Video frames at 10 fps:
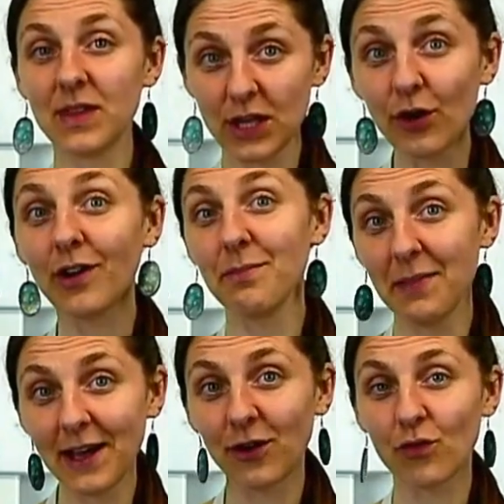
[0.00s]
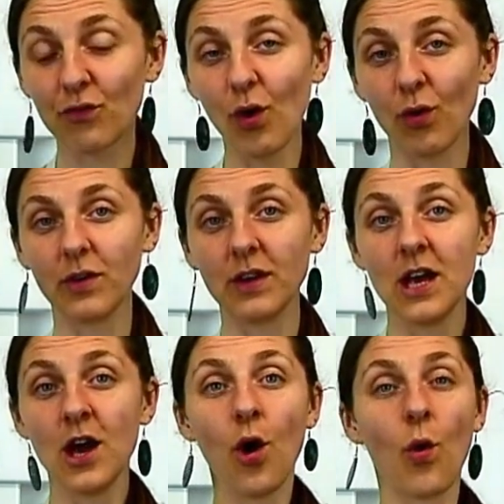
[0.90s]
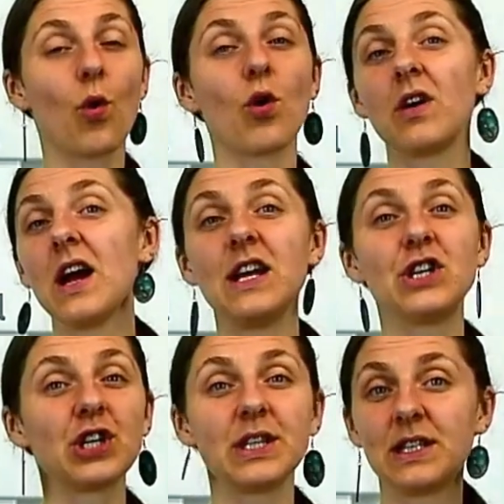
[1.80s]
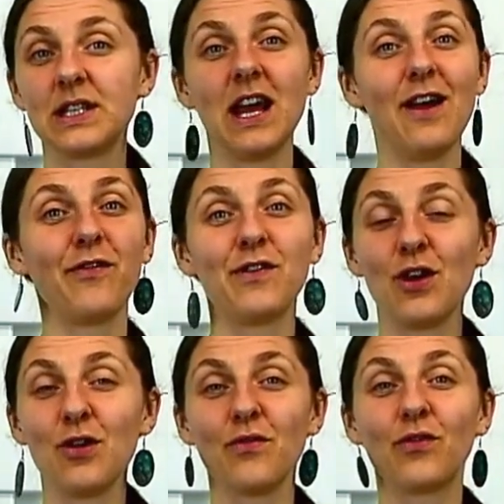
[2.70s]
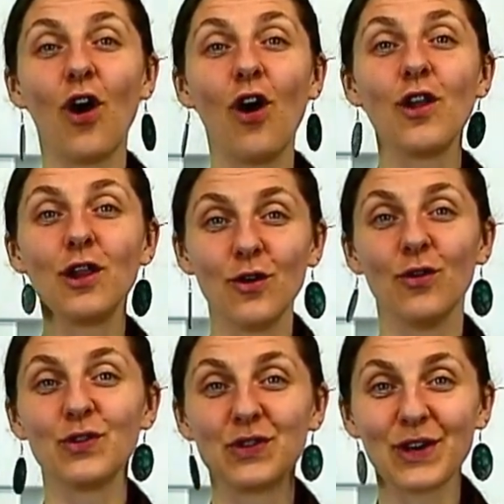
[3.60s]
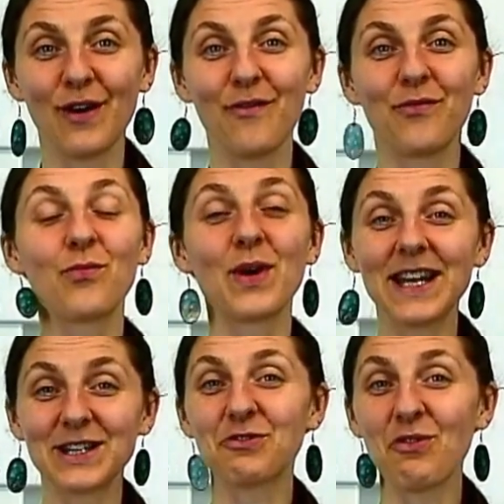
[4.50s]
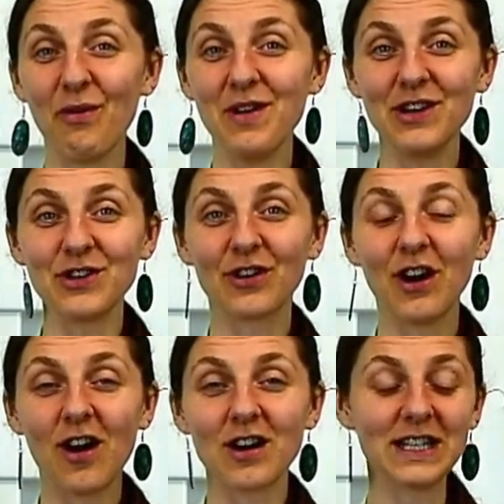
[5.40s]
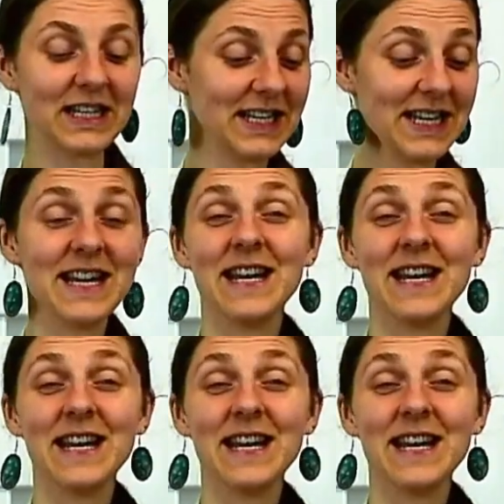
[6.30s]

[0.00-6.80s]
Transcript: you can make your own, or just if you've got loads of weeds growing in your garden,